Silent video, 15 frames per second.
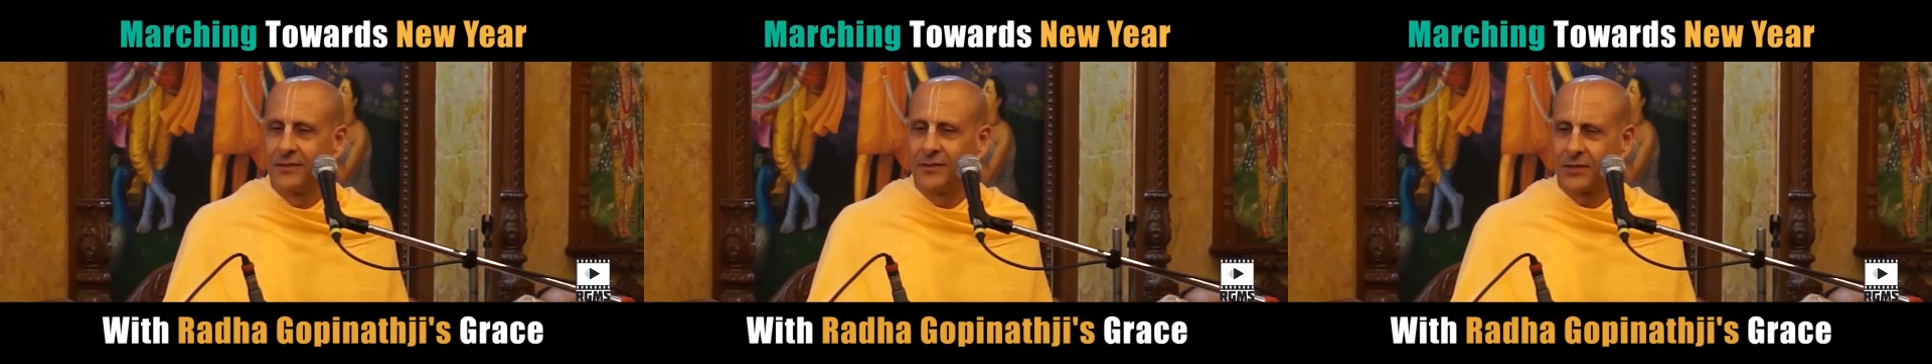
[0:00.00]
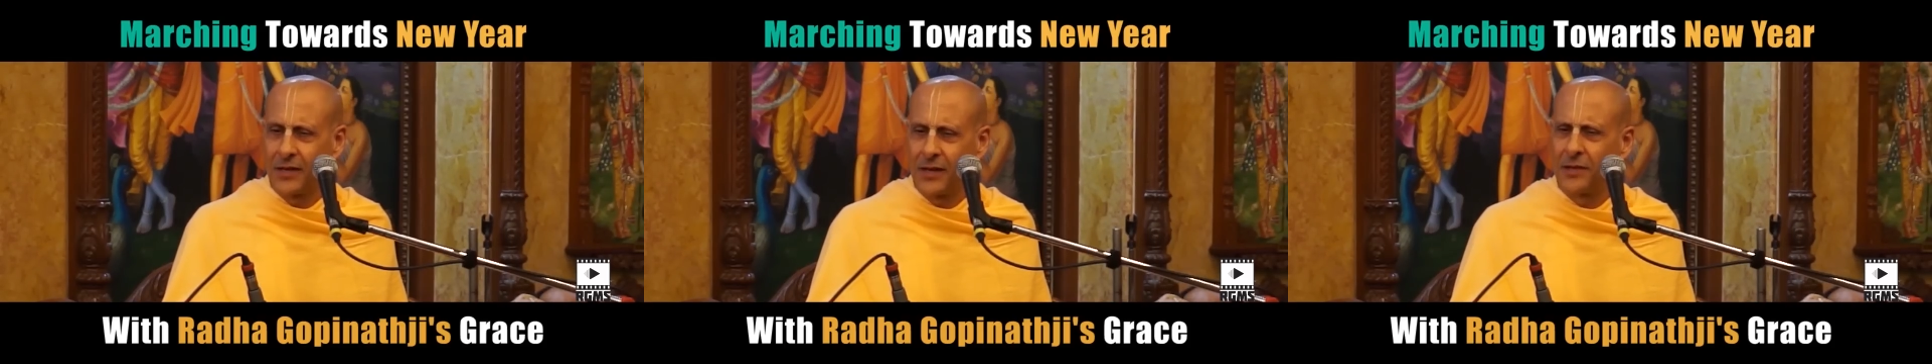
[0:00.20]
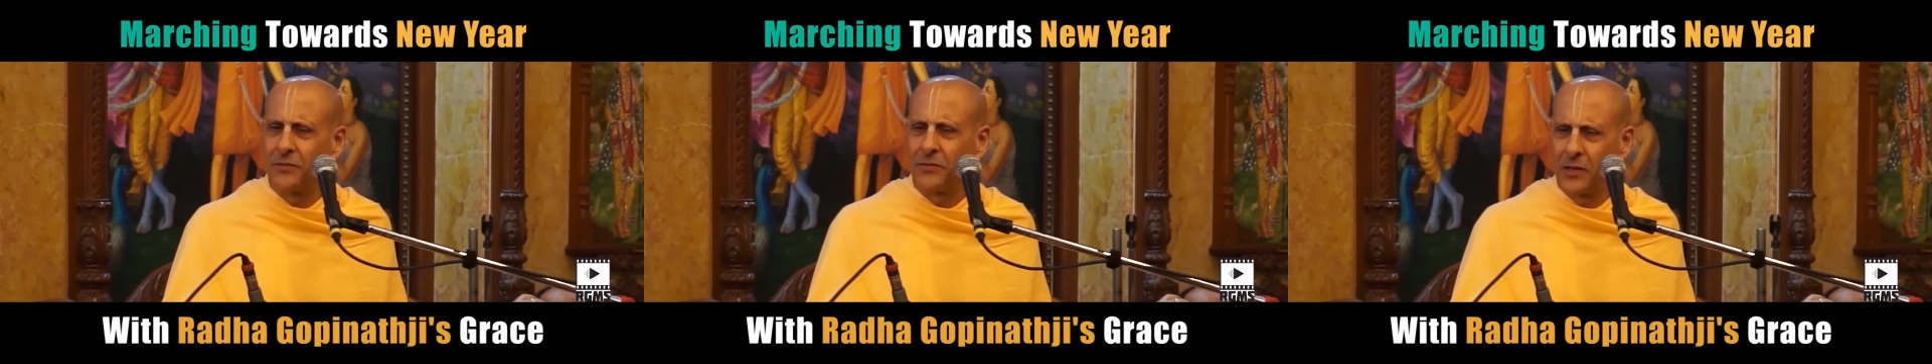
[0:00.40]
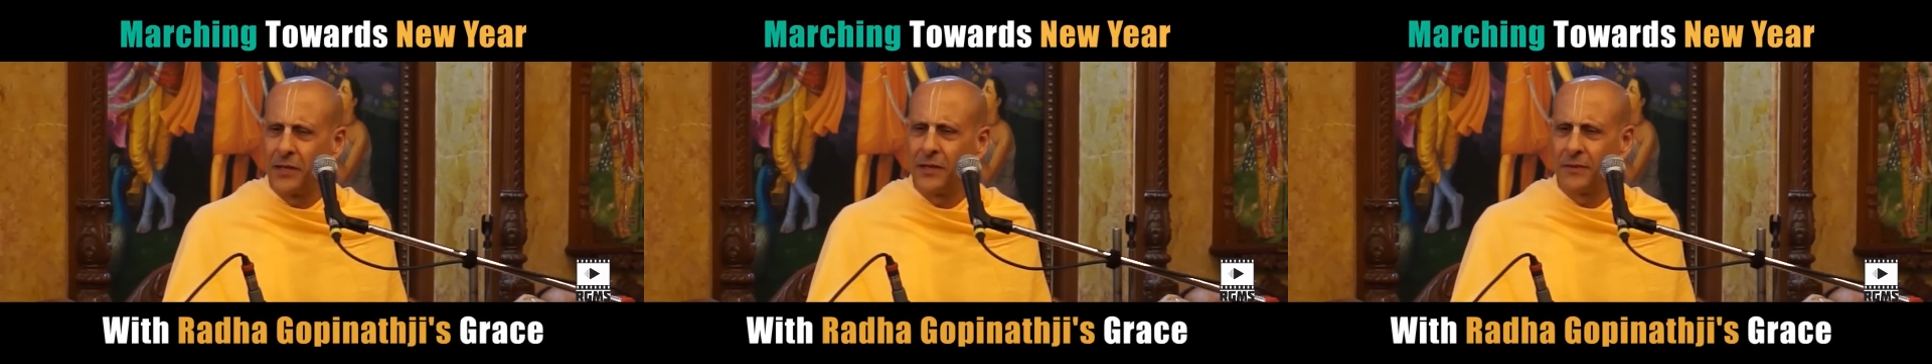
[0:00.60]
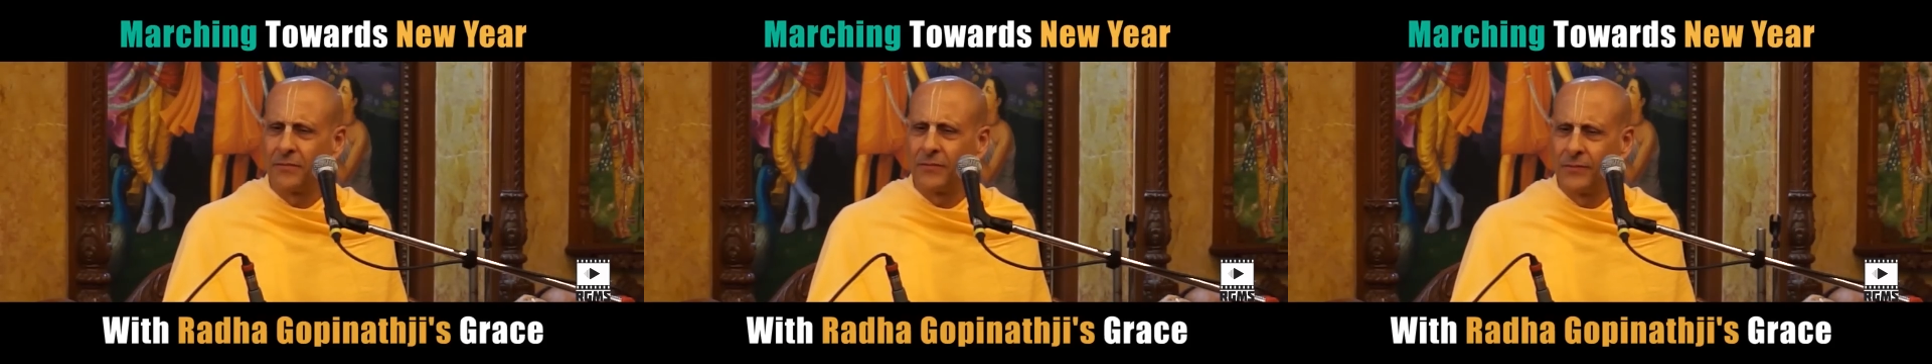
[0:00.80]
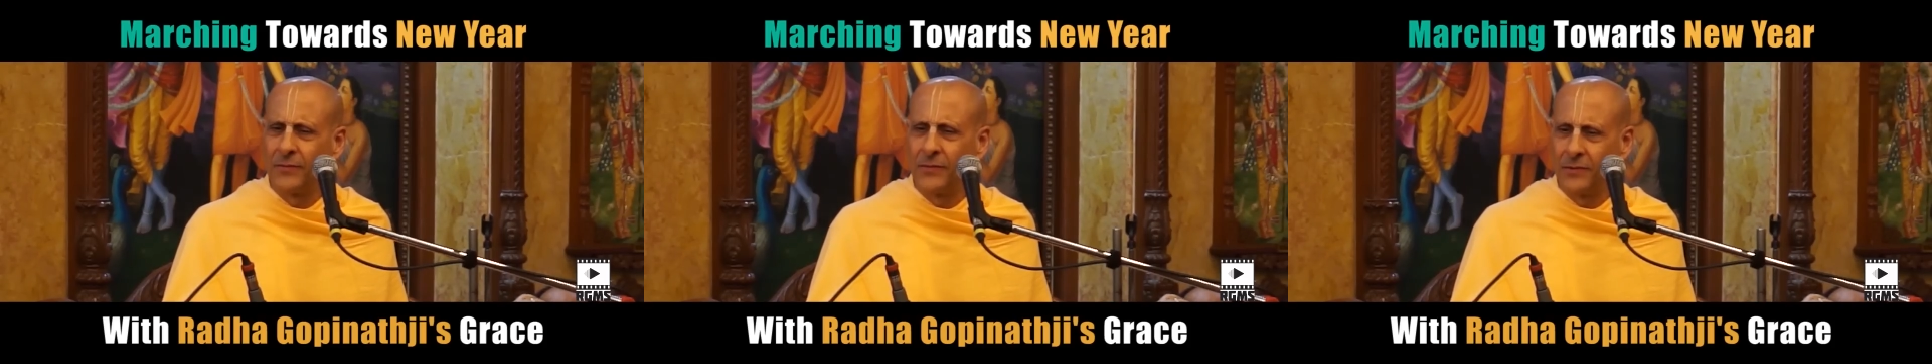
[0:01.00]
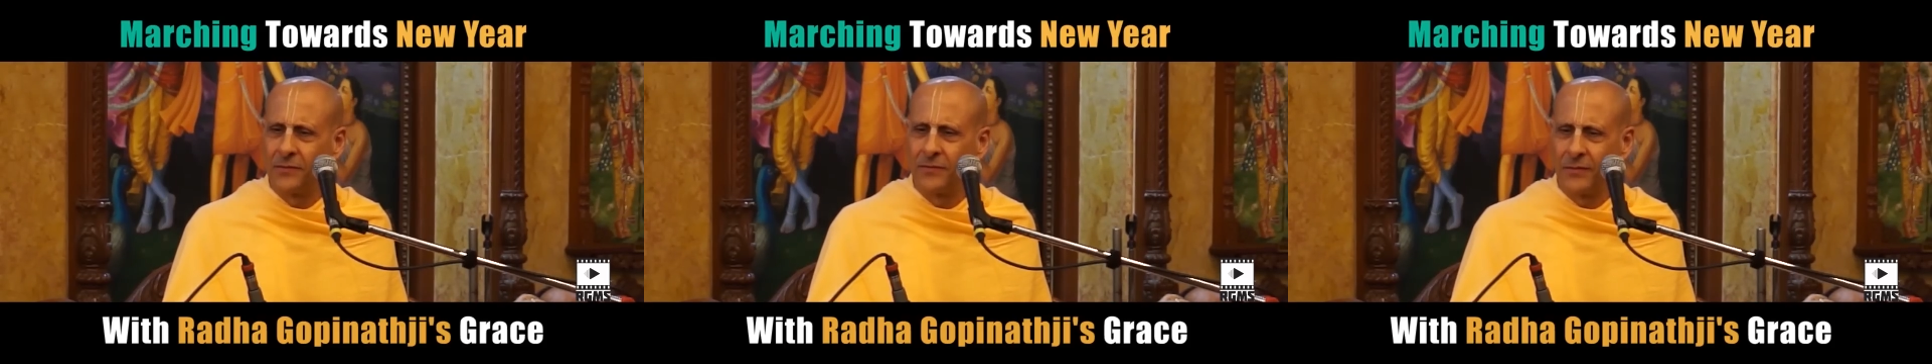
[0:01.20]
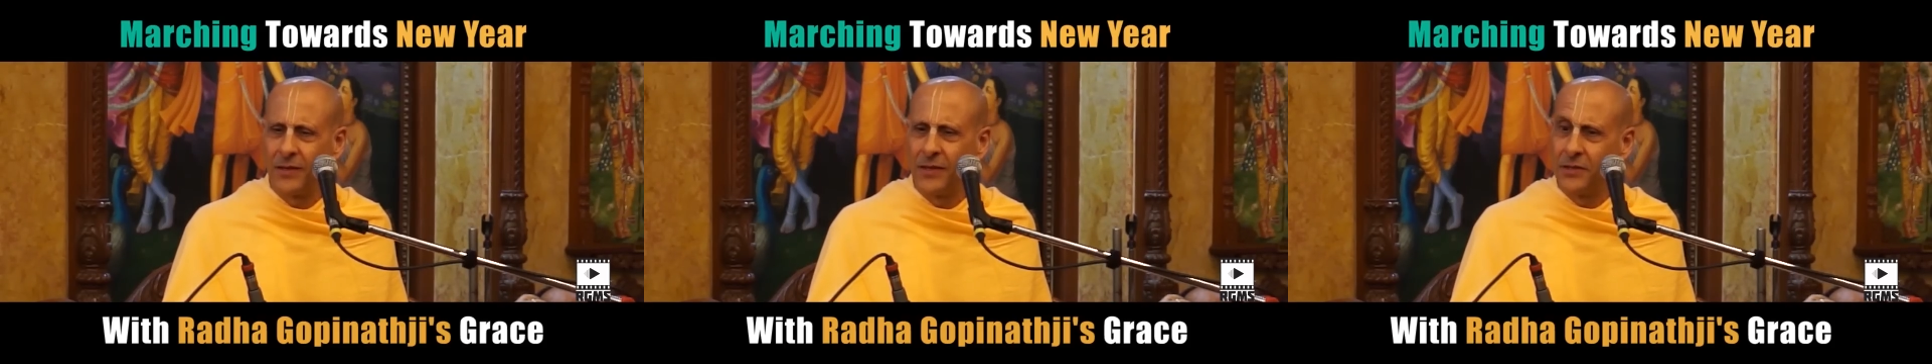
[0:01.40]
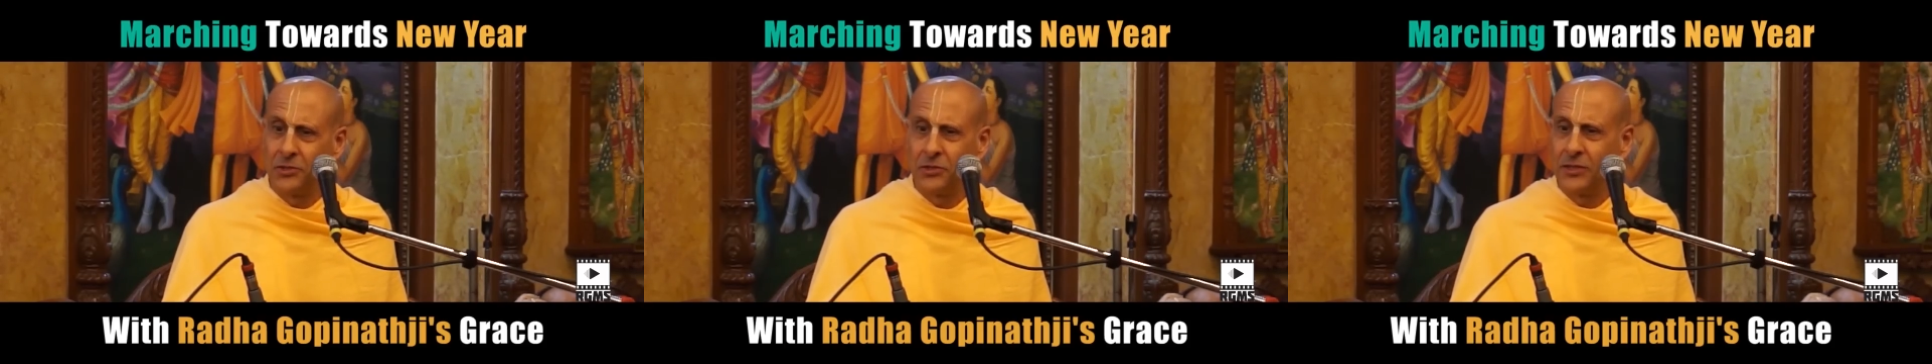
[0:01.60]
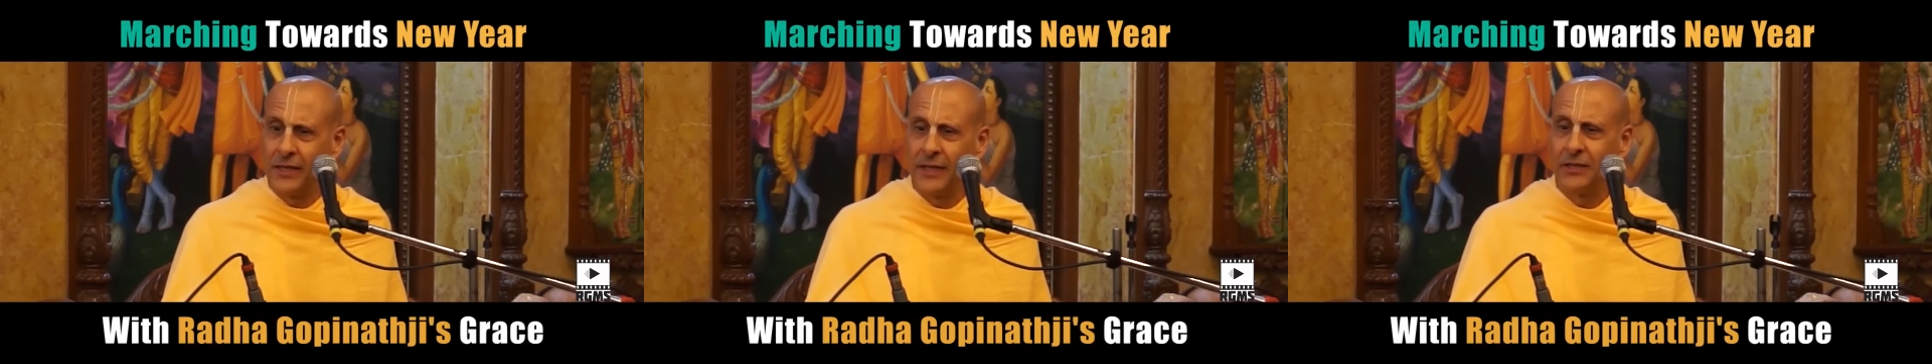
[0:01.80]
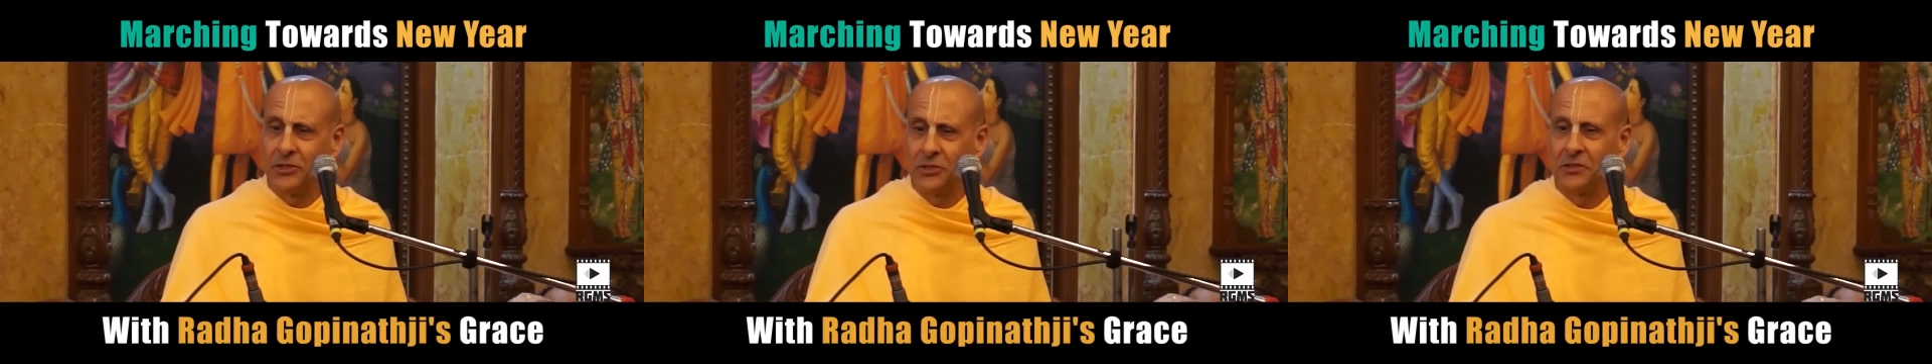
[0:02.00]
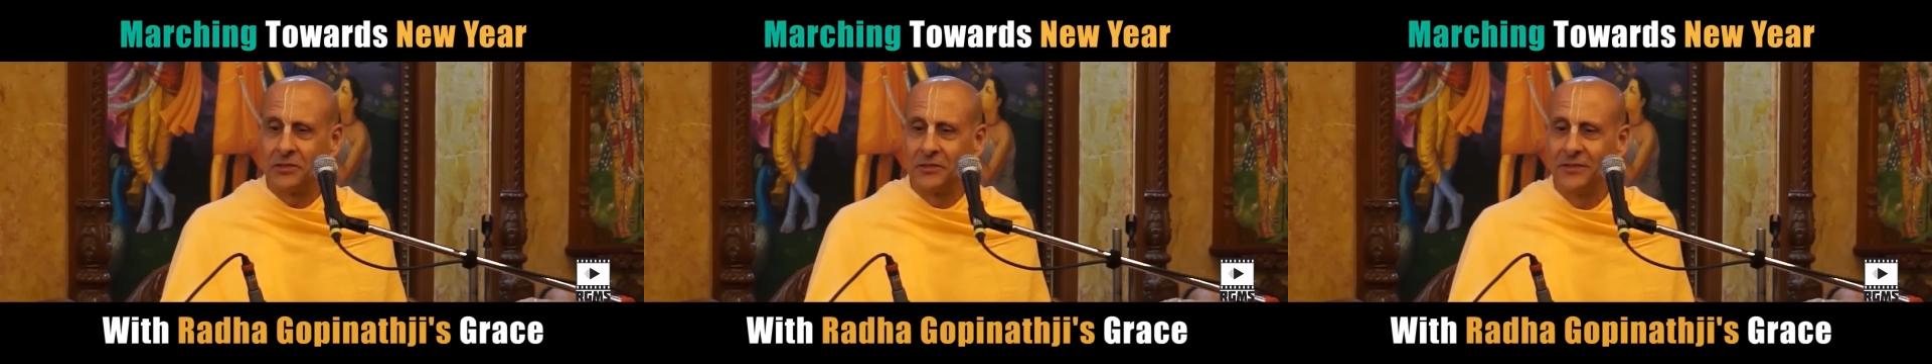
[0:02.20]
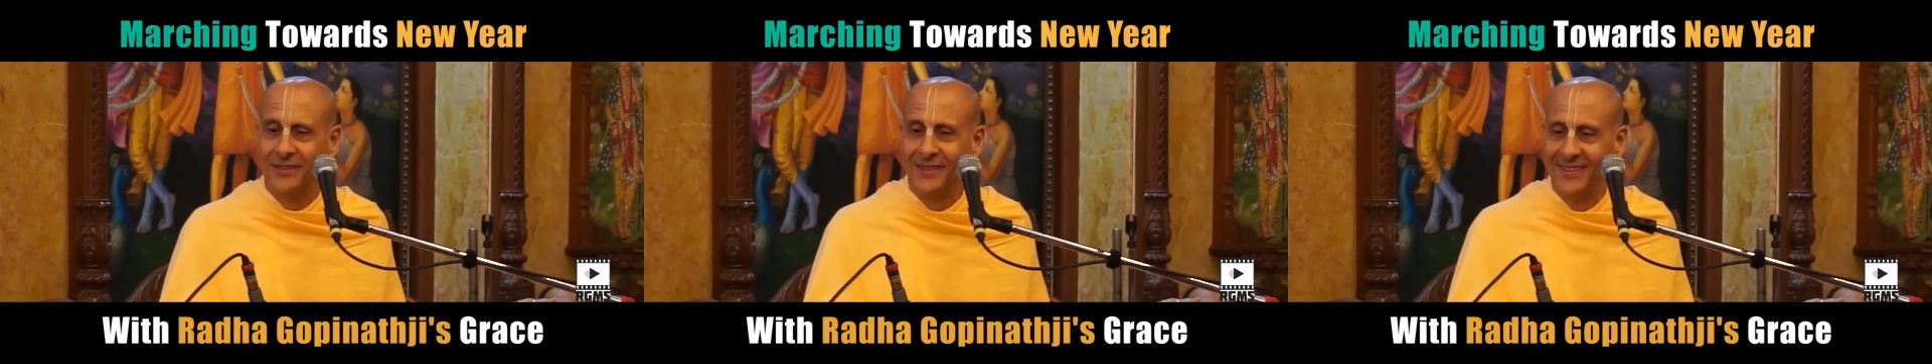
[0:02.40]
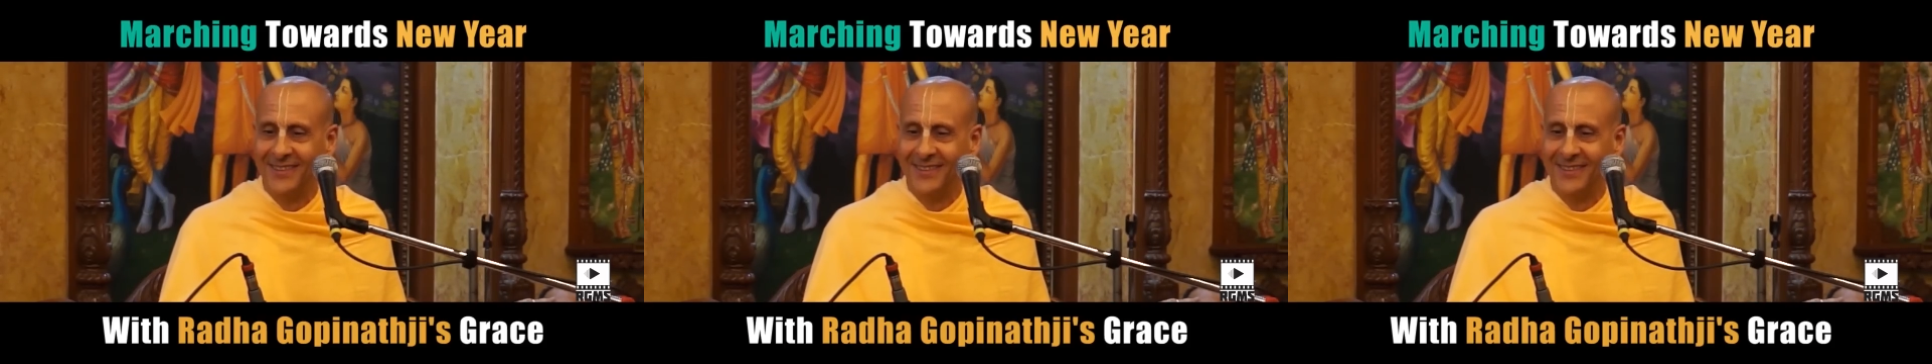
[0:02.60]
It's kind of like initiation.